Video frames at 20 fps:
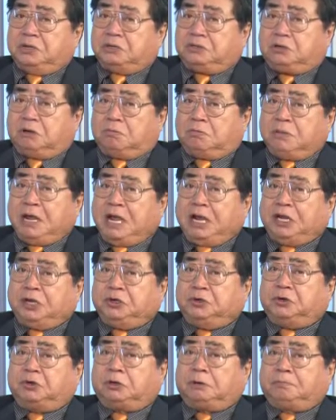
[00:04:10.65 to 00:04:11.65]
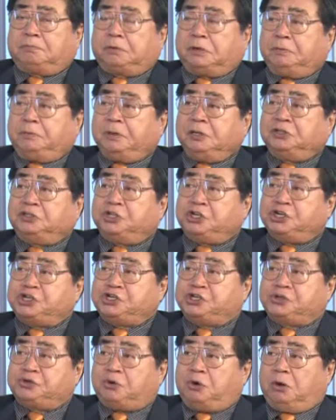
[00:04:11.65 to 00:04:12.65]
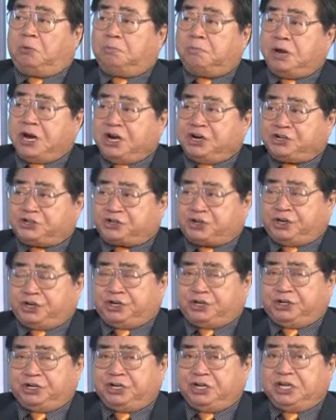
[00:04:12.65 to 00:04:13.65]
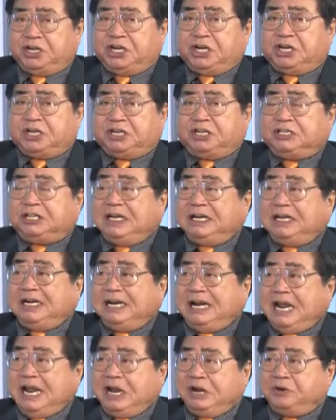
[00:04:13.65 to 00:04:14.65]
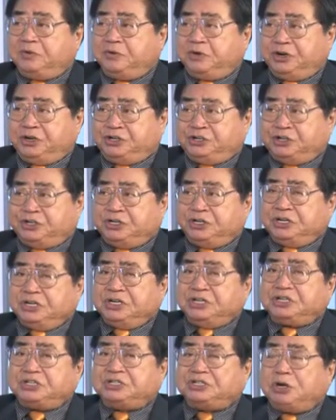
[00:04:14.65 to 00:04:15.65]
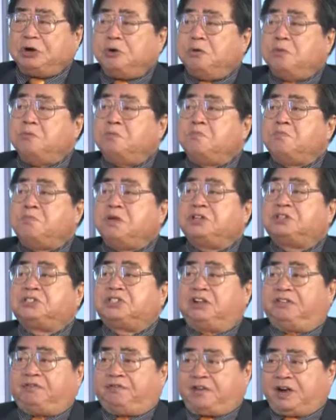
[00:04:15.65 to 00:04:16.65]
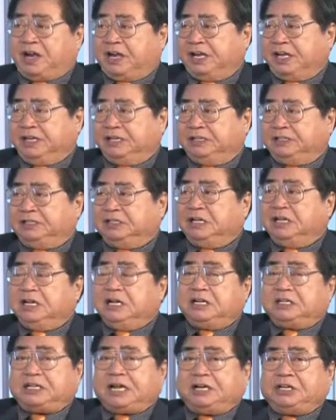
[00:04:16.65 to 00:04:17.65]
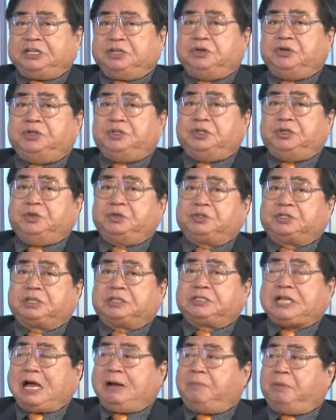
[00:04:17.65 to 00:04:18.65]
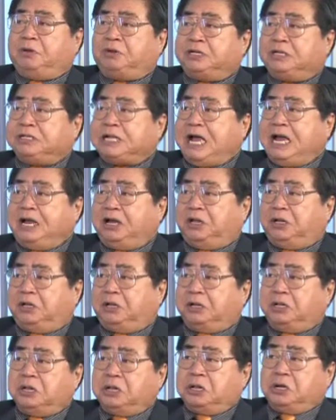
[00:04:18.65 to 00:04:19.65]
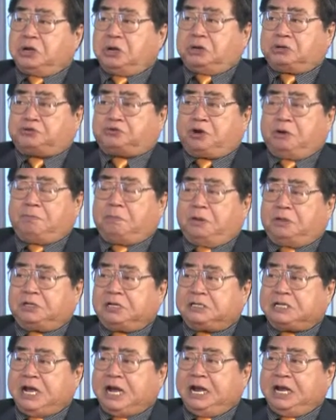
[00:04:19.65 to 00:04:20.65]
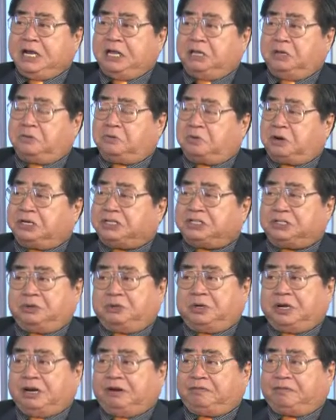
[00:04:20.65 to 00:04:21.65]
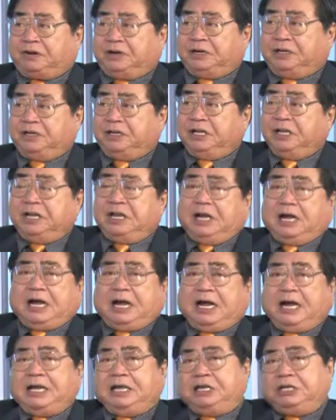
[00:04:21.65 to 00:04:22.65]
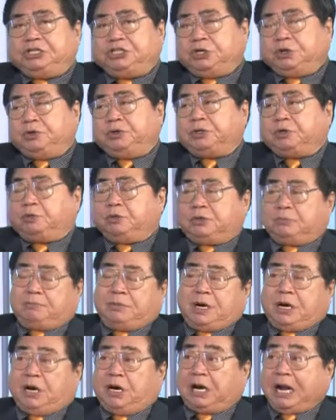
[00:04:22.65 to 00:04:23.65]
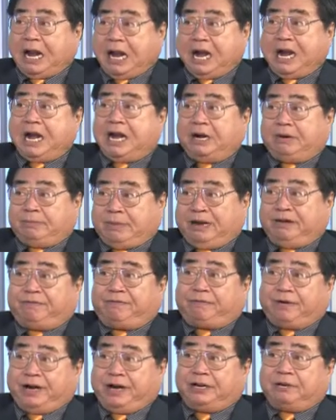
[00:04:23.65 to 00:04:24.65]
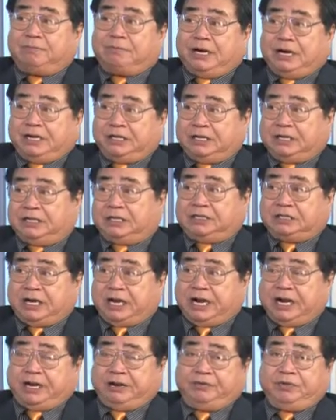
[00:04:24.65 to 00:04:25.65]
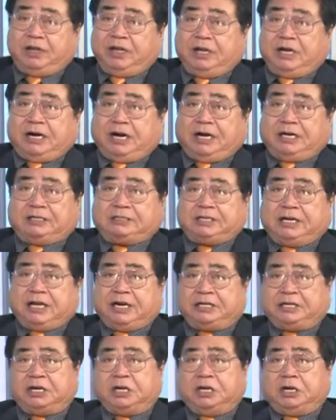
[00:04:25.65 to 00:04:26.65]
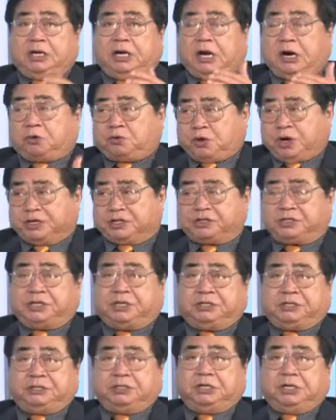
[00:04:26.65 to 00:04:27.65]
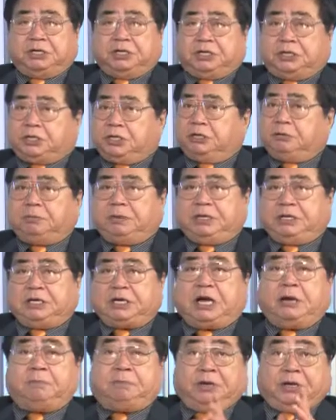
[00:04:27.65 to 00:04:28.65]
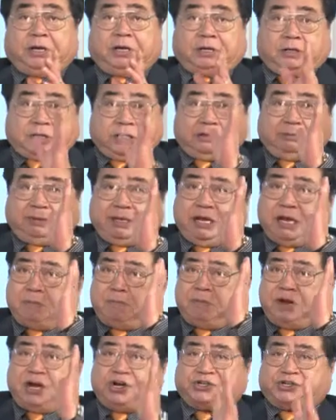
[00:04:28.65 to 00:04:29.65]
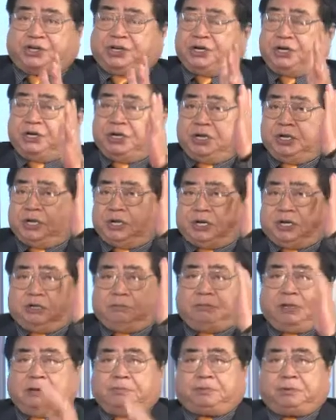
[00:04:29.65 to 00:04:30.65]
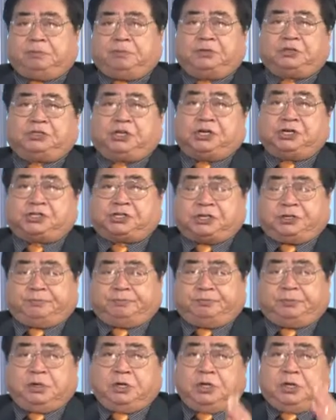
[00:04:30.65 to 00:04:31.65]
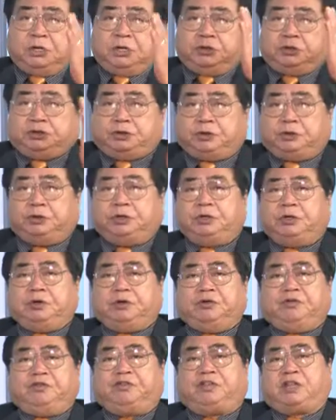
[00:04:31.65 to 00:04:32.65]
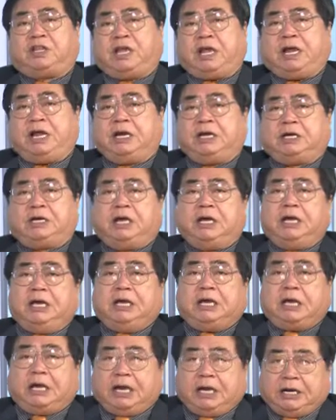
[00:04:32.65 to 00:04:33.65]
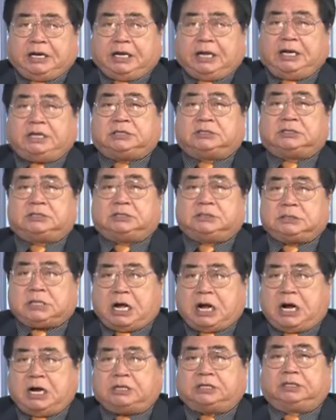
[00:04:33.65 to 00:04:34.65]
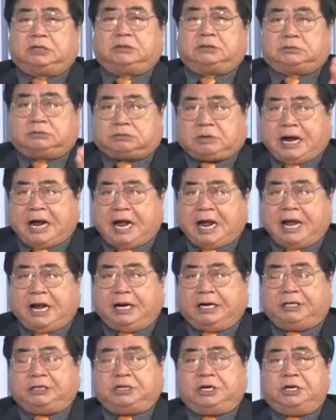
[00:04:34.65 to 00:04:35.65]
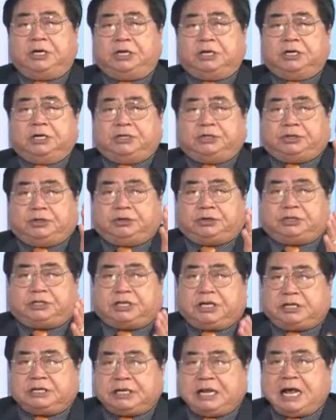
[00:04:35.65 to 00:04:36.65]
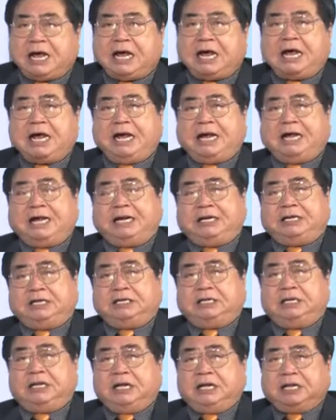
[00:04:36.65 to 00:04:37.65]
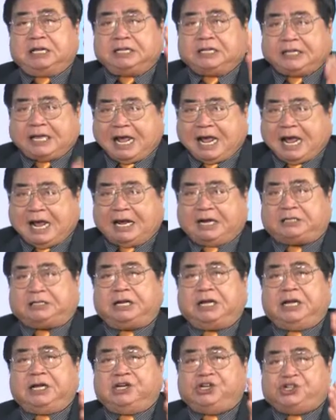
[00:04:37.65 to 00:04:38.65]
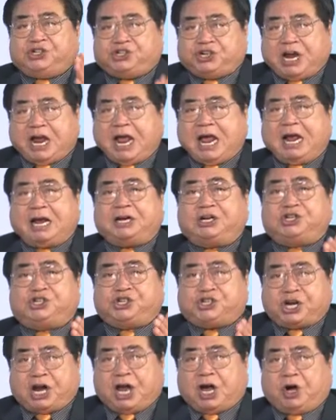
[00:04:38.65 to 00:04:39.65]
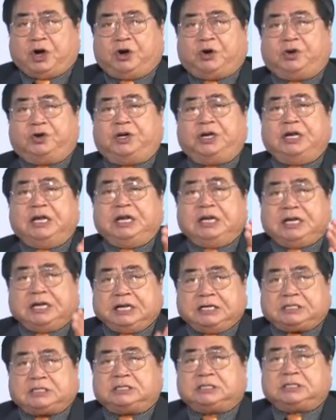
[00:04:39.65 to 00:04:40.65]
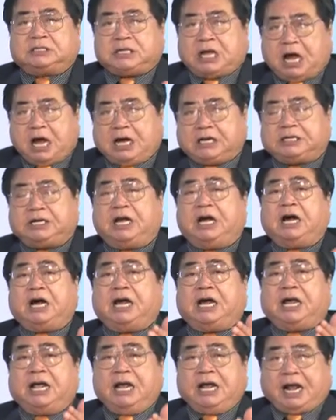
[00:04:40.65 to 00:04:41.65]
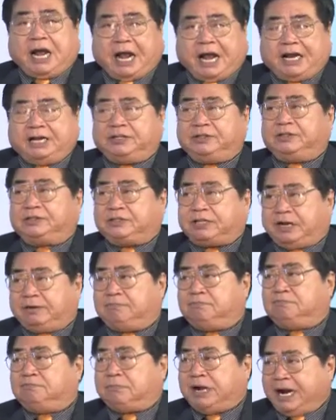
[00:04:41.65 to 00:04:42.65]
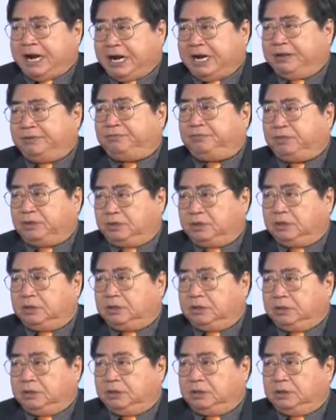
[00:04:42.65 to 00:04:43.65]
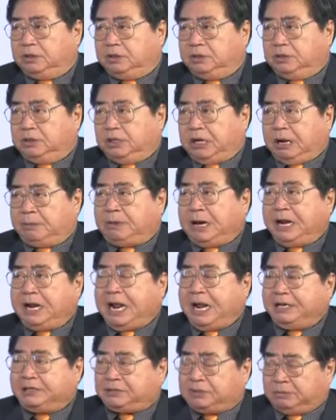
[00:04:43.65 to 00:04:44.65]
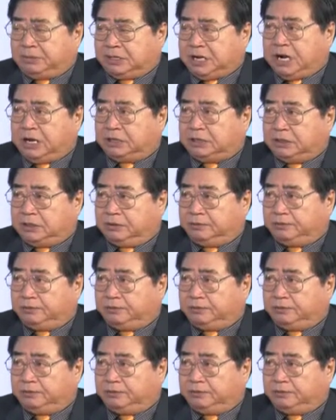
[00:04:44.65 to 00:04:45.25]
to make your or measure in a language so mystifying that you use a double denial or triple denial whatsoever. I joke with Mark Eng, my friend of mine, the other day. I said a question could be a bill, could be a measure, could be a preposition. Do you think it is not right to deny that Jack Chow is not a handsome man. Am I handsome or not?